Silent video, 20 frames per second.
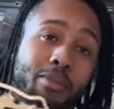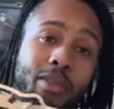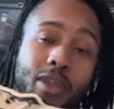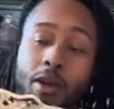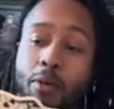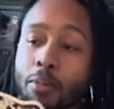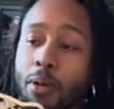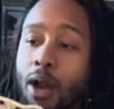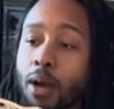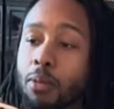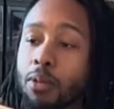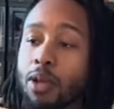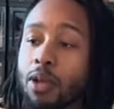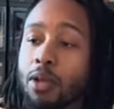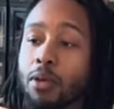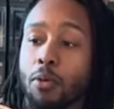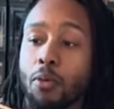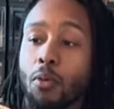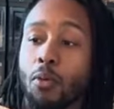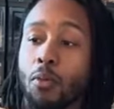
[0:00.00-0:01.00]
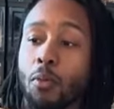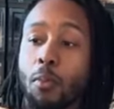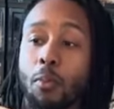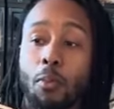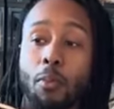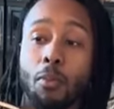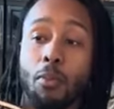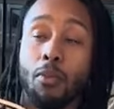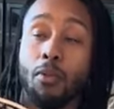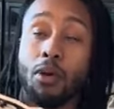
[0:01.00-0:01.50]
They're probably
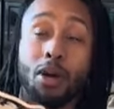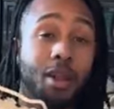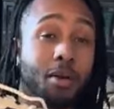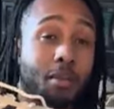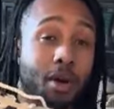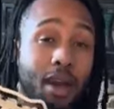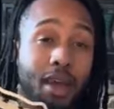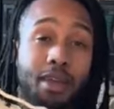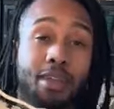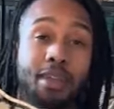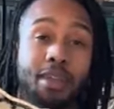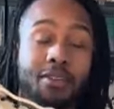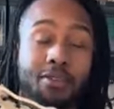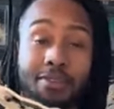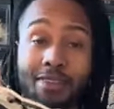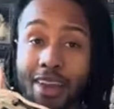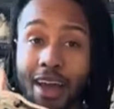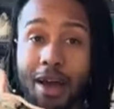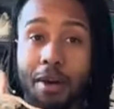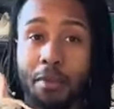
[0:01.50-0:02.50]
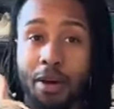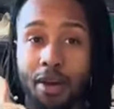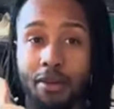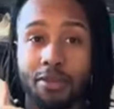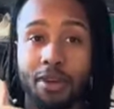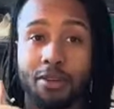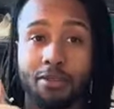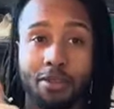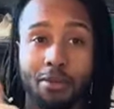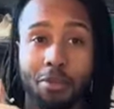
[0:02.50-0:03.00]
one of my, if not my
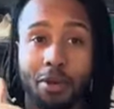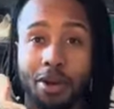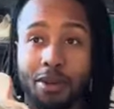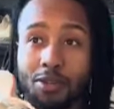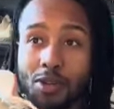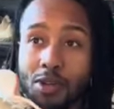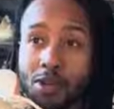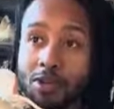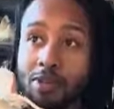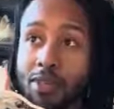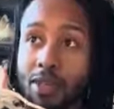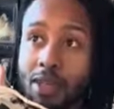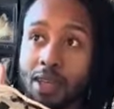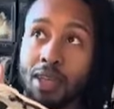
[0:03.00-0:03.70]
favorite pair of shoes